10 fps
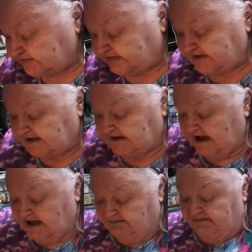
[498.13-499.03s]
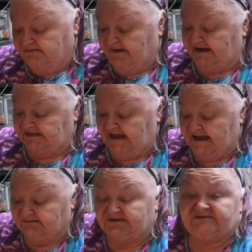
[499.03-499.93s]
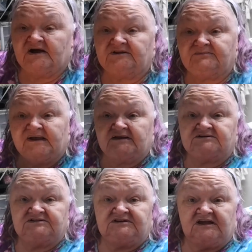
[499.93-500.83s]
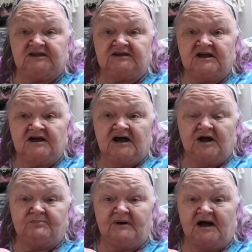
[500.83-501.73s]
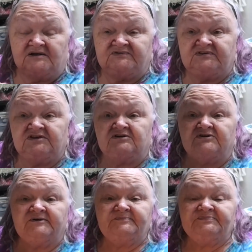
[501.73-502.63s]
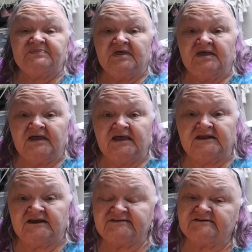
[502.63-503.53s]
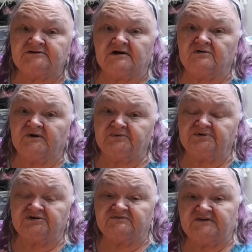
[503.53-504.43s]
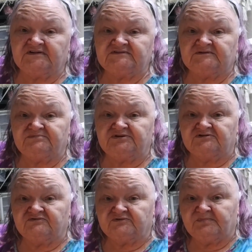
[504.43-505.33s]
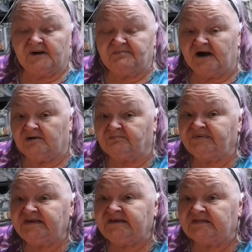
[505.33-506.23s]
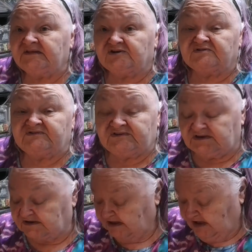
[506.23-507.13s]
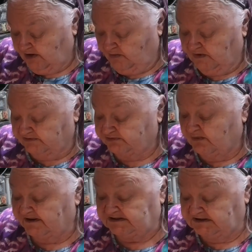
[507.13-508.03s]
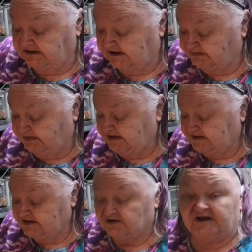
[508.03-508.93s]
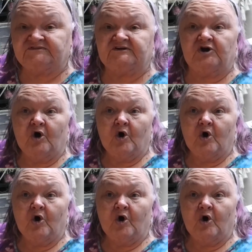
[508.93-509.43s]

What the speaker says: thing come by the Amazon man today, a box here. And I said, I wonder if that's something for Papa. I'll peek in there and see. Well, so I did. I peeked in there and I said,